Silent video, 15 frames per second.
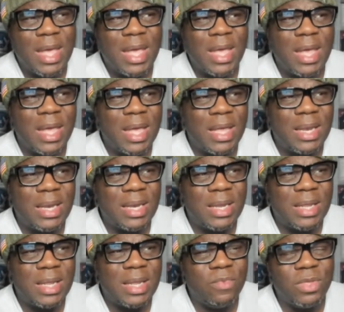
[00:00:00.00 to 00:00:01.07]
and
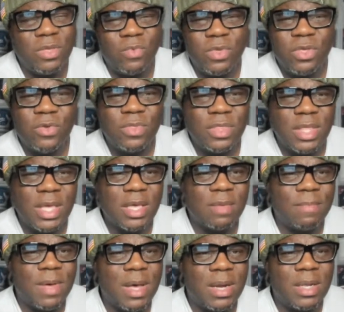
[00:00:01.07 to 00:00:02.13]
when when you think
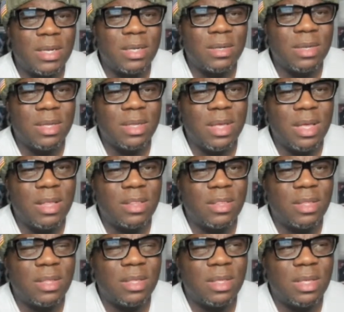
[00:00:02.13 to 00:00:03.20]
about it,
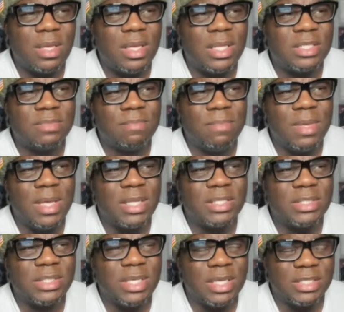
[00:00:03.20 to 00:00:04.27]
it's
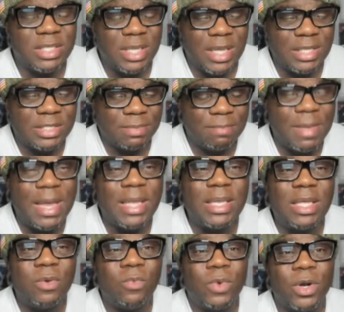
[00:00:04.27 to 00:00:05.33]
it's it's it's
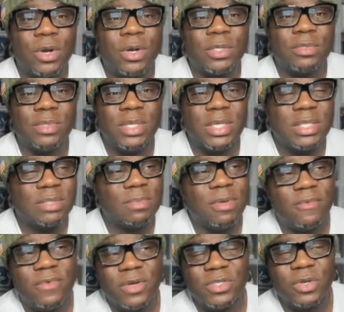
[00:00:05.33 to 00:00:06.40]
mainly words because
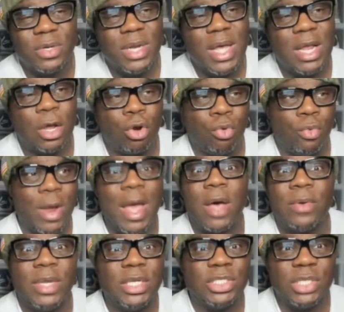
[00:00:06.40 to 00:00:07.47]
motherfuckers are not
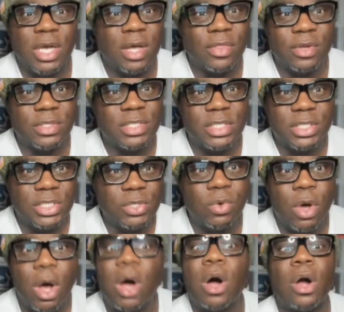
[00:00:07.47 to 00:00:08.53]
around each other to do
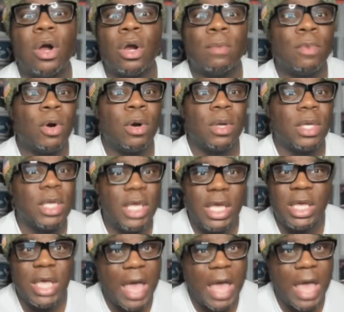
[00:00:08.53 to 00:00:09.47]
harm or kick